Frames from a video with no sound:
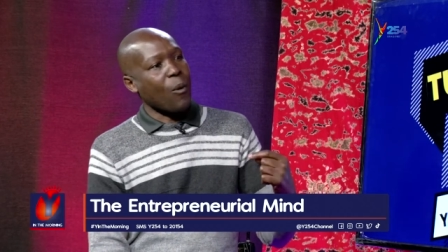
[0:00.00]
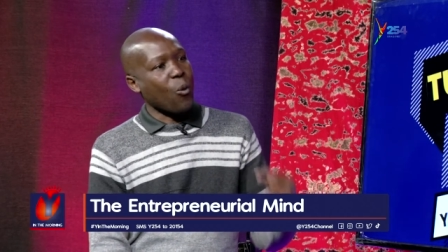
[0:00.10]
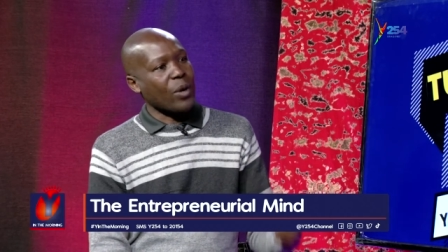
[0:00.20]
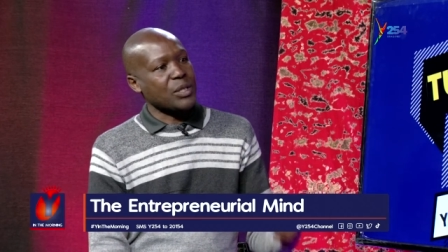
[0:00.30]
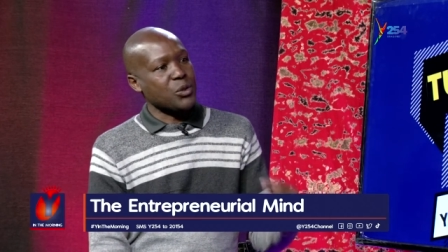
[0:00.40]

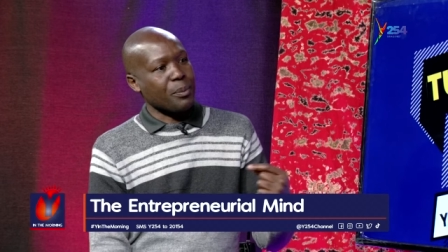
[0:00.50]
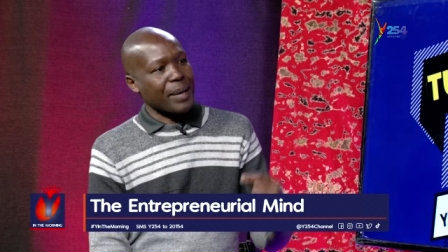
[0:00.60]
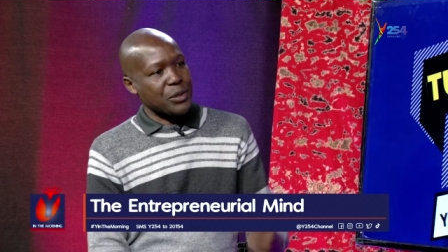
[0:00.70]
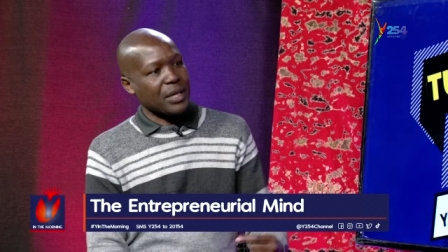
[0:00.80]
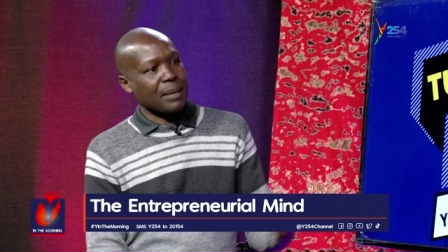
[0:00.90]
what you're
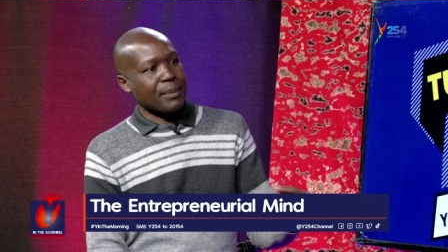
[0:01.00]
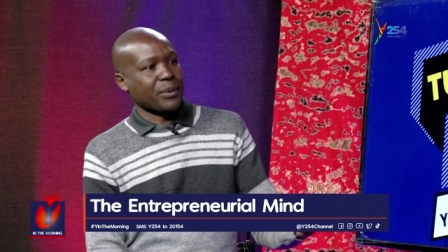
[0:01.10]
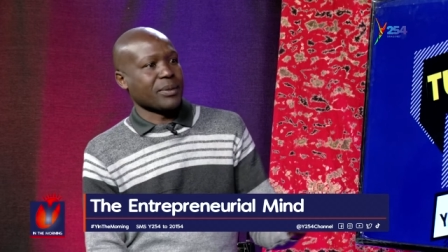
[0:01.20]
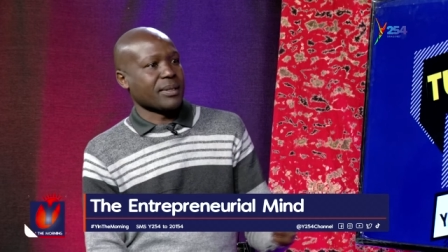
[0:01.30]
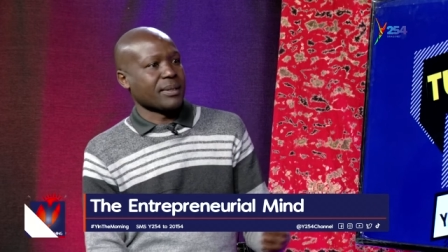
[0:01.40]
passionate
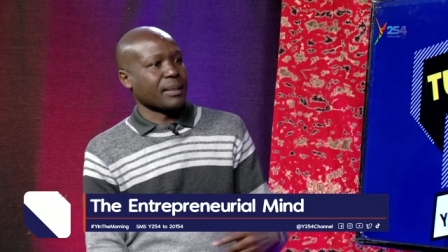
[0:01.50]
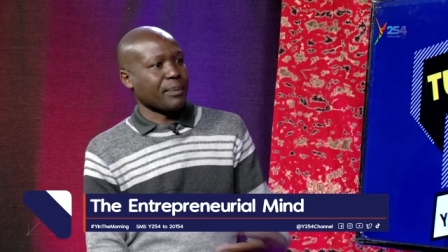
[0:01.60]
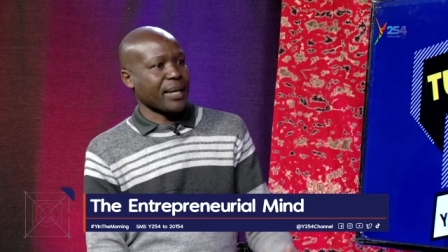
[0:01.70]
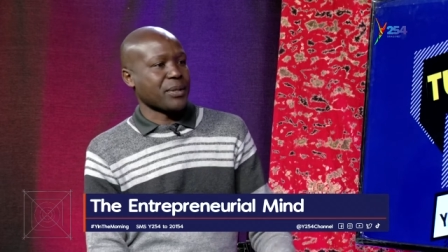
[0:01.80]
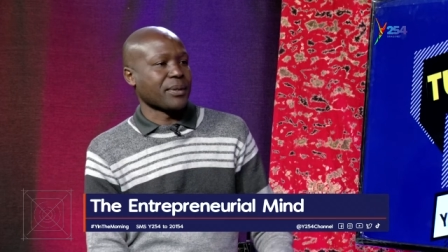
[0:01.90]
about, the
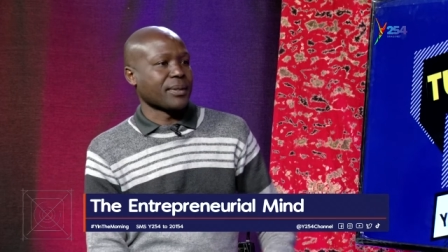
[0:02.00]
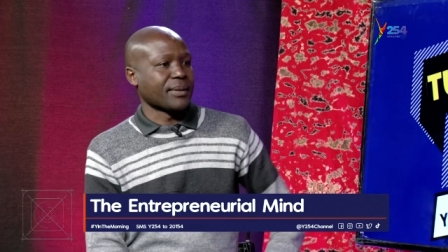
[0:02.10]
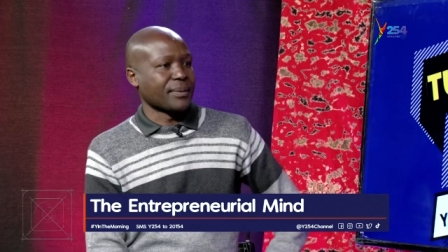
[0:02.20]
passion.